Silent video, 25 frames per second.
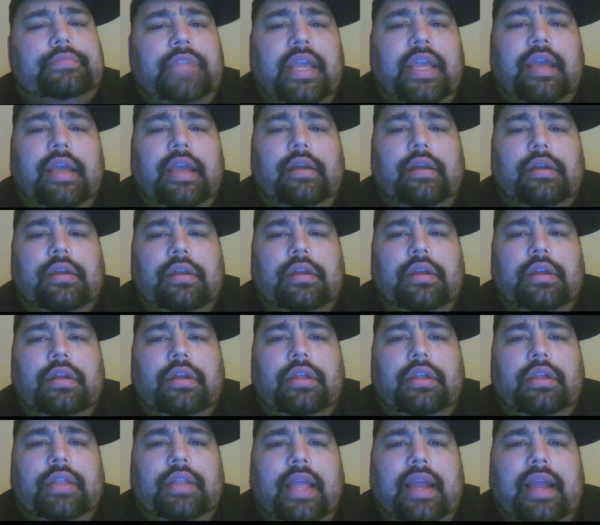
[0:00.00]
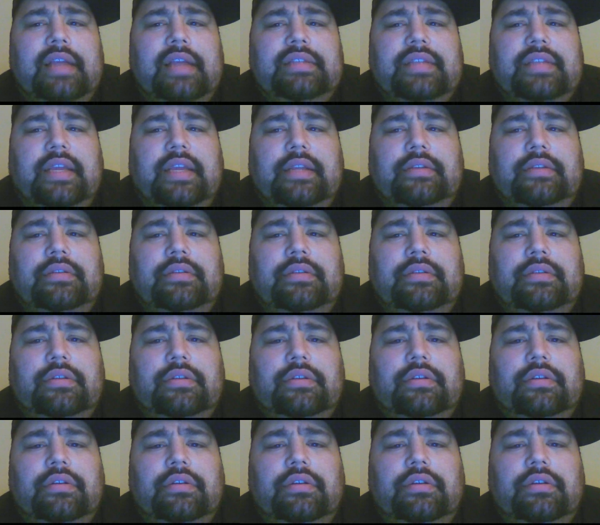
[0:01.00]
yeah, like I said,
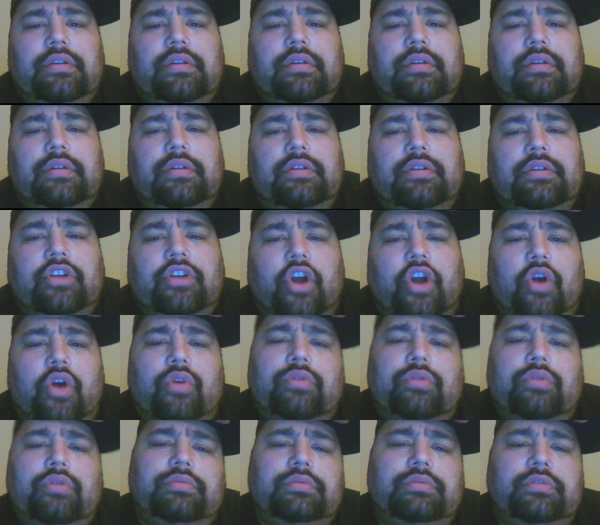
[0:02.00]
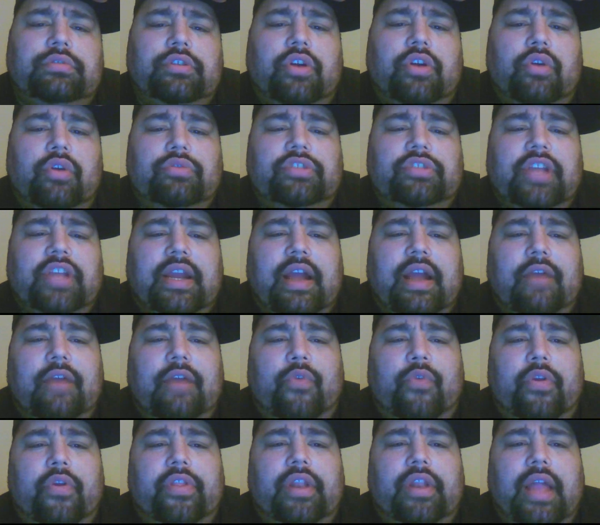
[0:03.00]
go check out
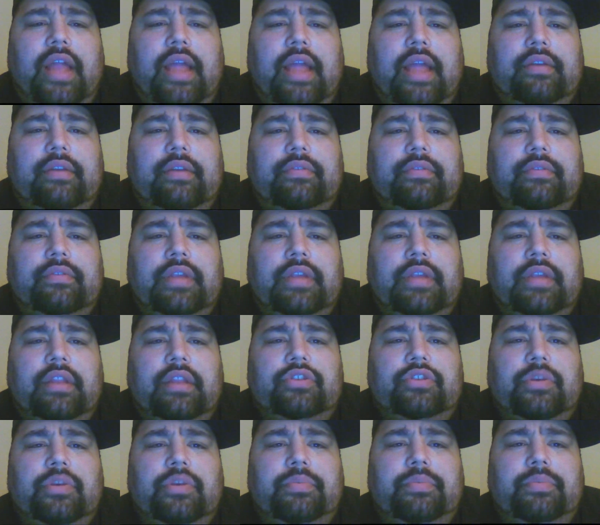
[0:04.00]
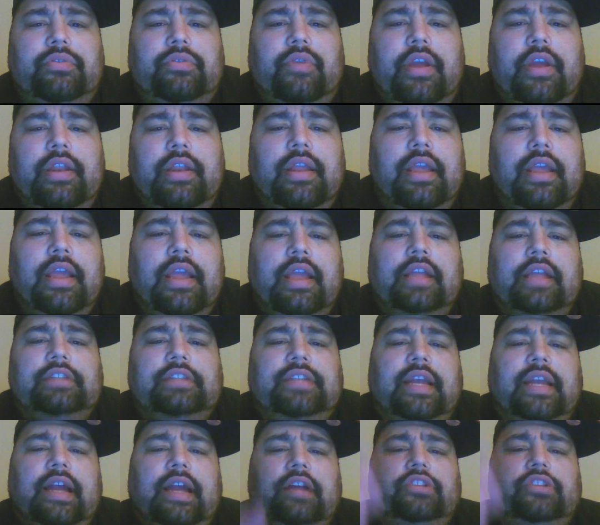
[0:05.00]
For the Light, Yellow Triple Threat,
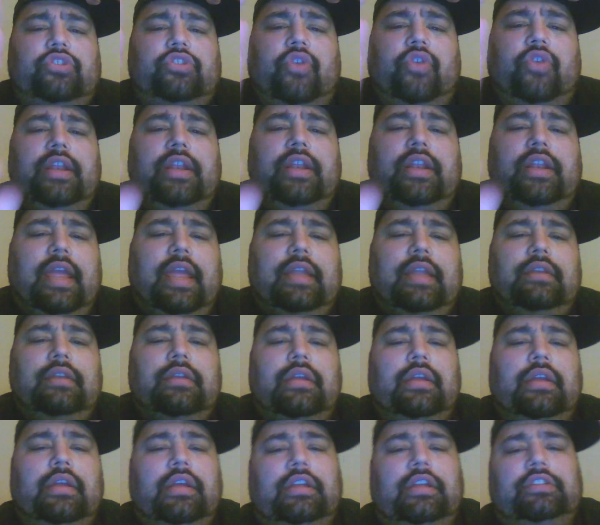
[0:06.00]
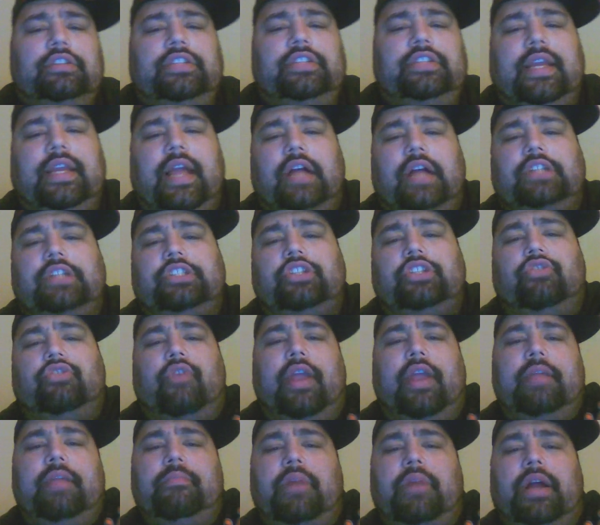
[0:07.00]
check out Trey Lane, check out
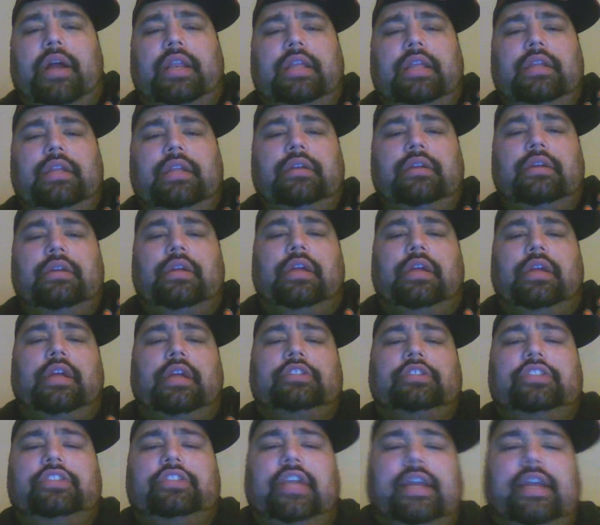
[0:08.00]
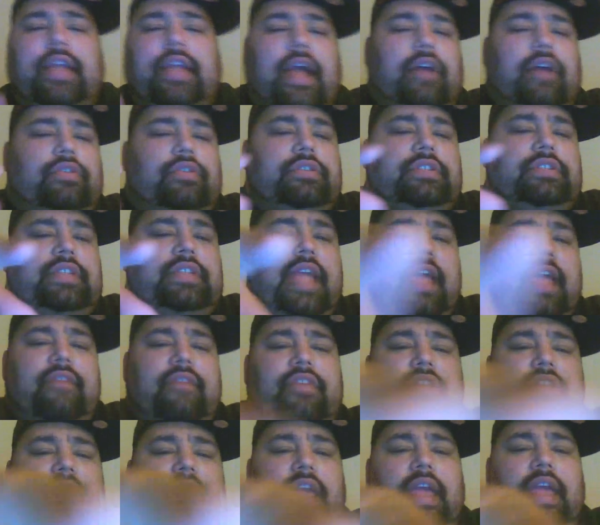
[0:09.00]
Trey Money, check out
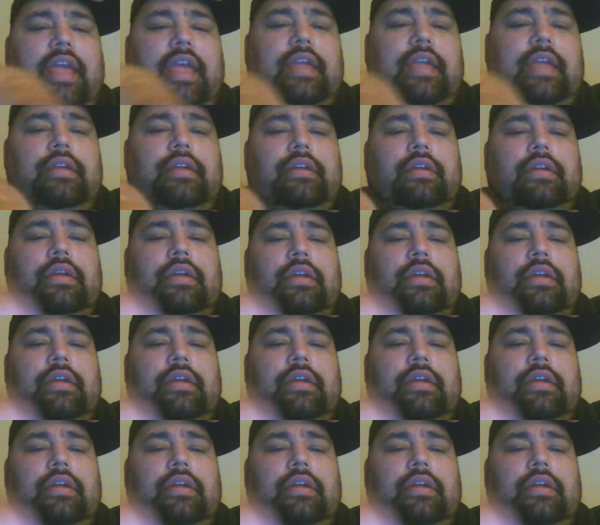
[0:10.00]
David Yang,